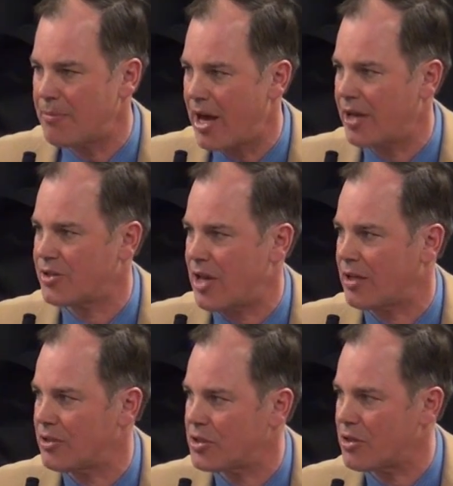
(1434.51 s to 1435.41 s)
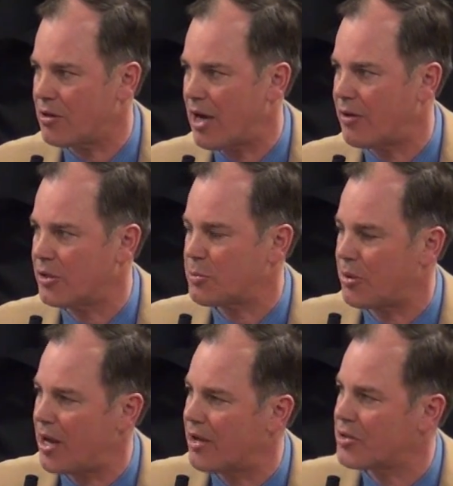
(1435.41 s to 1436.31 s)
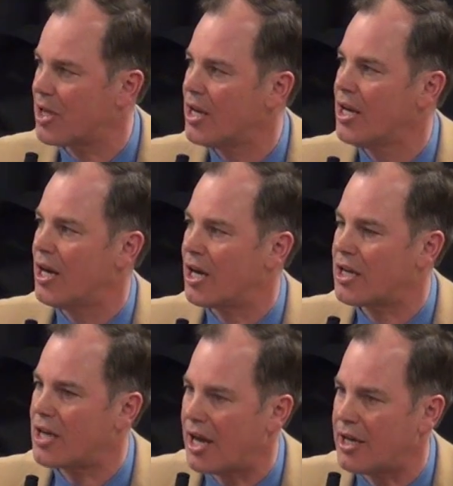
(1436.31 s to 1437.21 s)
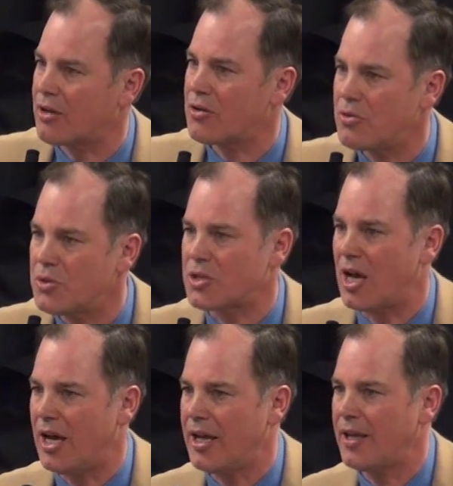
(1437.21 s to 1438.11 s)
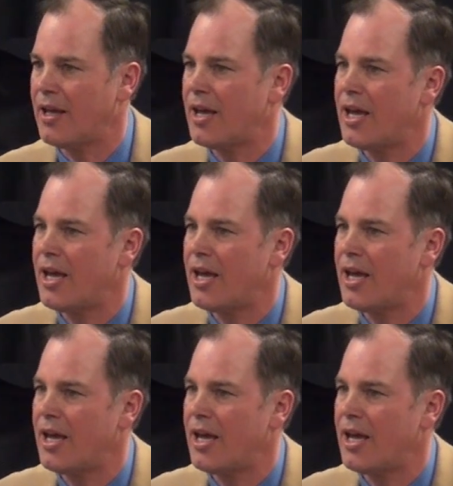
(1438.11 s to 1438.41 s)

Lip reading: I'm not exactly sure how it's pronounced, a Gayakusai.